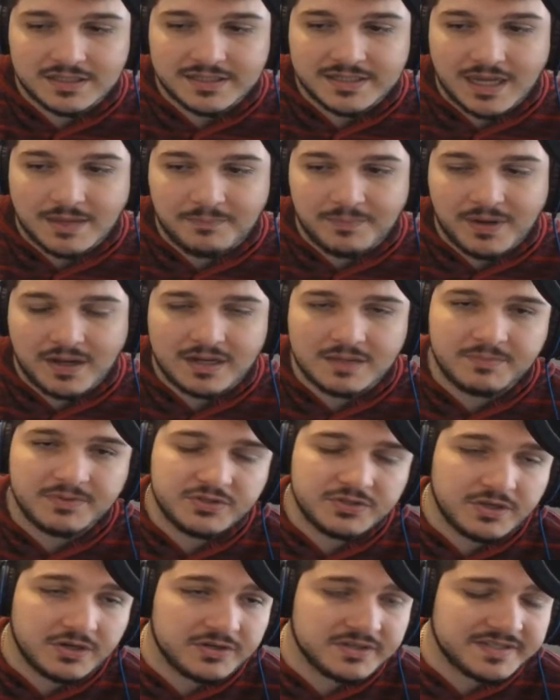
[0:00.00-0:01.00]
He got body. But
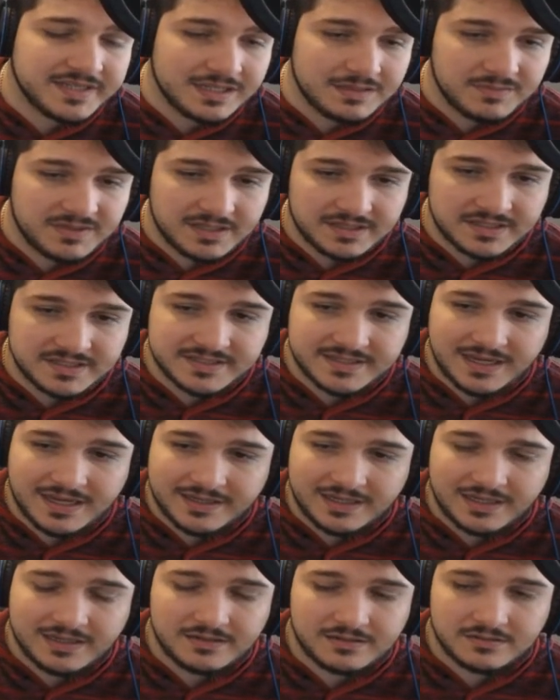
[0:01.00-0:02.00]
are you telling me that this
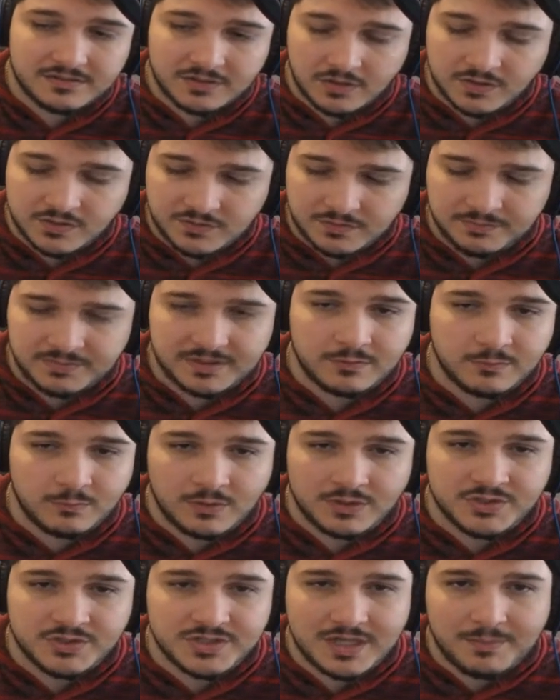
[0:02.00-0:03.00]
guy goes from being
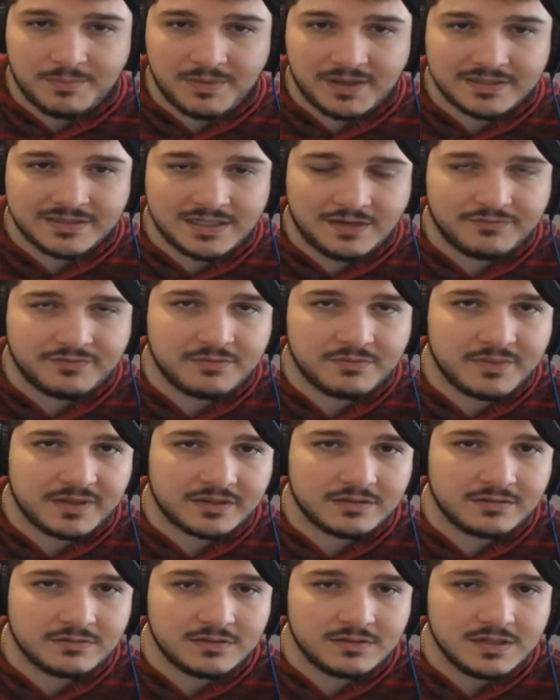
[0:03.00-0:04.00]
one shot by
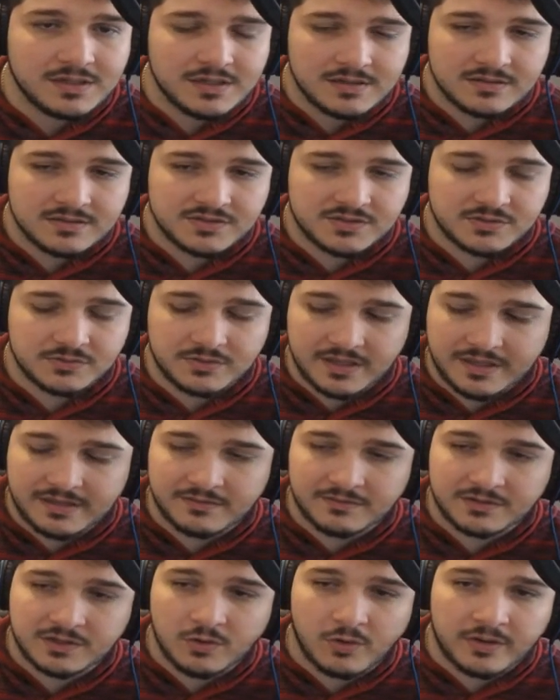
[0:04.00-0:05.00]
Doflamingo to
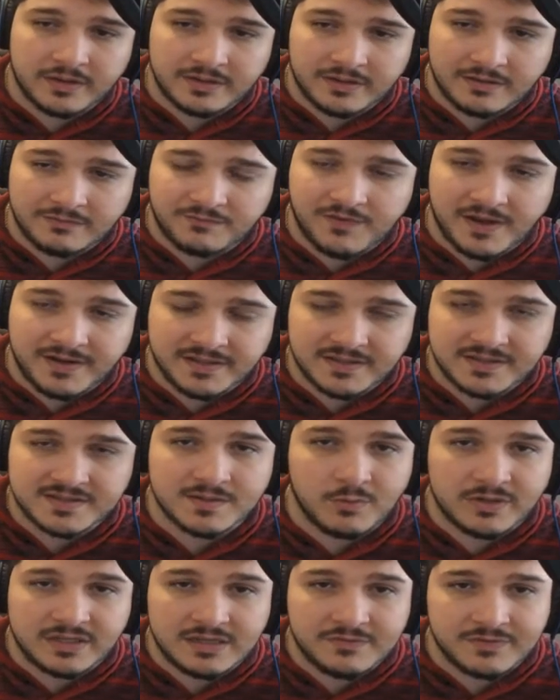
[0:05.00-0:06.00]
then going and fighting
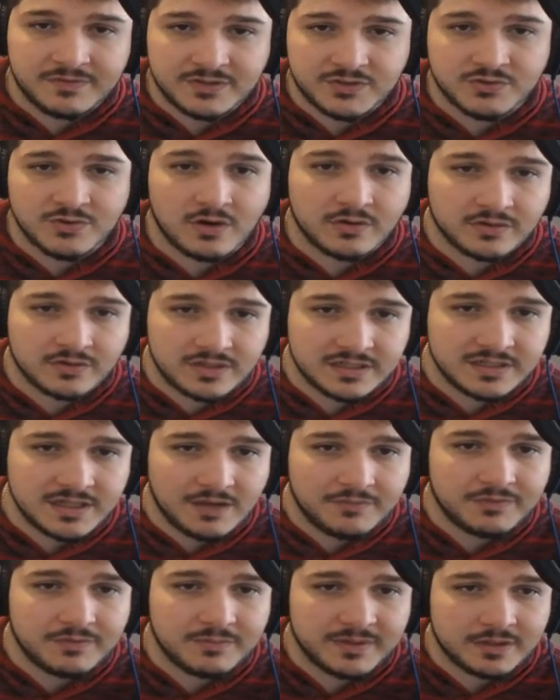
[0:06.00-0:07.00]
someone even stronger than
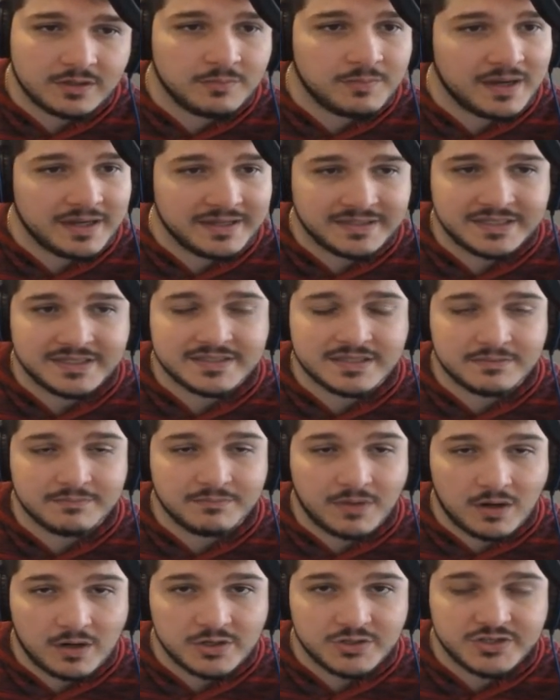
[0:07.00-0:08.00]
Doflamingo by a decent
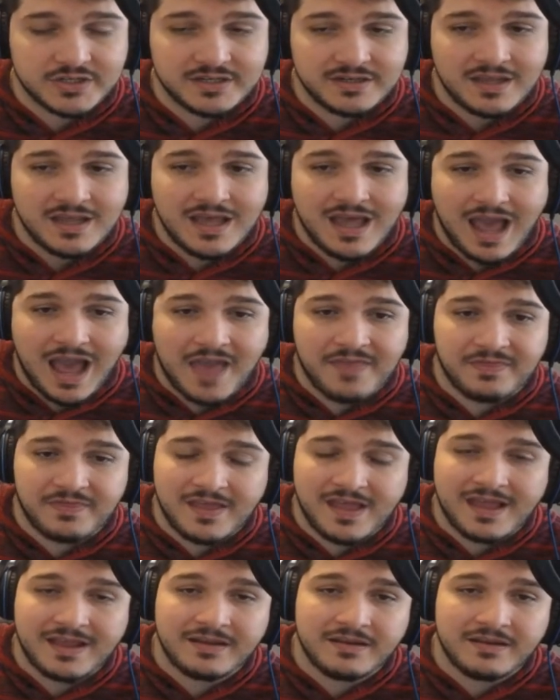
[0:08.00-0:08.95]
margin, then